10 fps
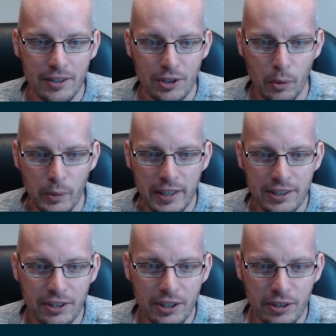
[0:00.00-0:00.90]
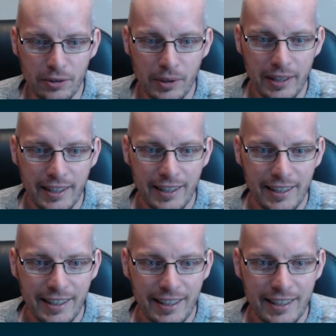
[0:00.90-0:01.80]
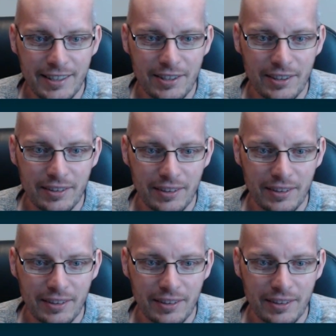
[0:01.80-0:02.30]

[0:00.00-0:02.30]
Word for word: so what we need to do is